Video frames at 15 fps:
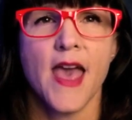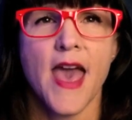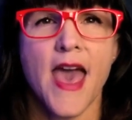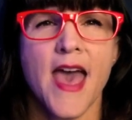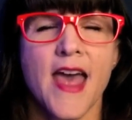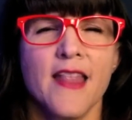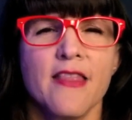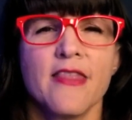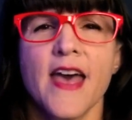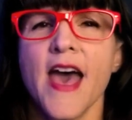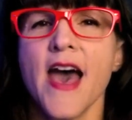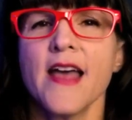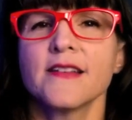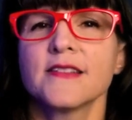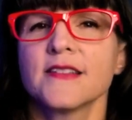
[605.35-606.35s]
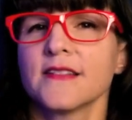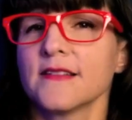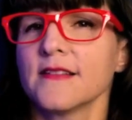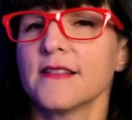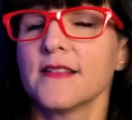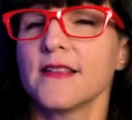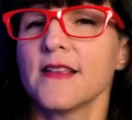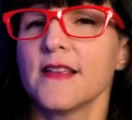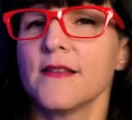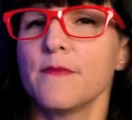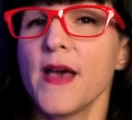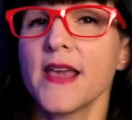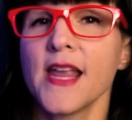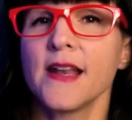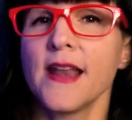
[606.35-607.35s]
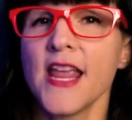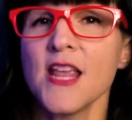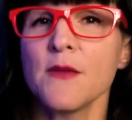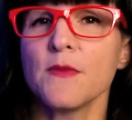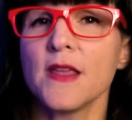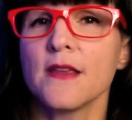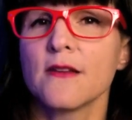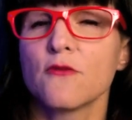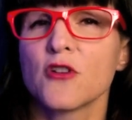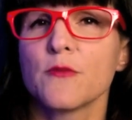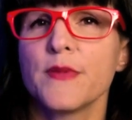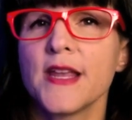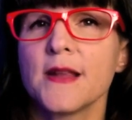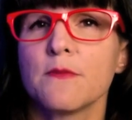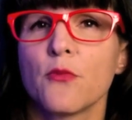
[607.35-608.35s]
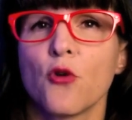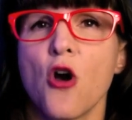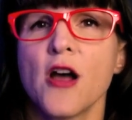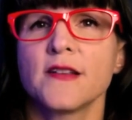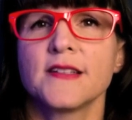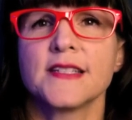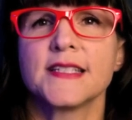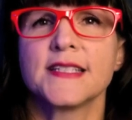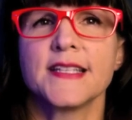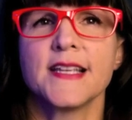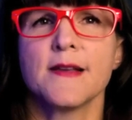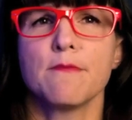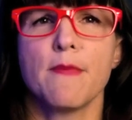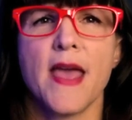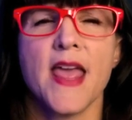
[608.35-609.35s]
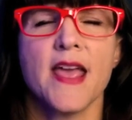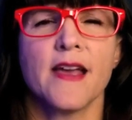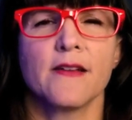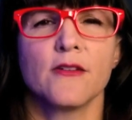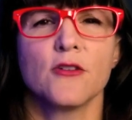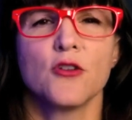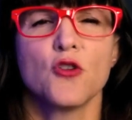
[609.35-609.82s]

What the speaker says: and that Becky and Amy were being brought to see a man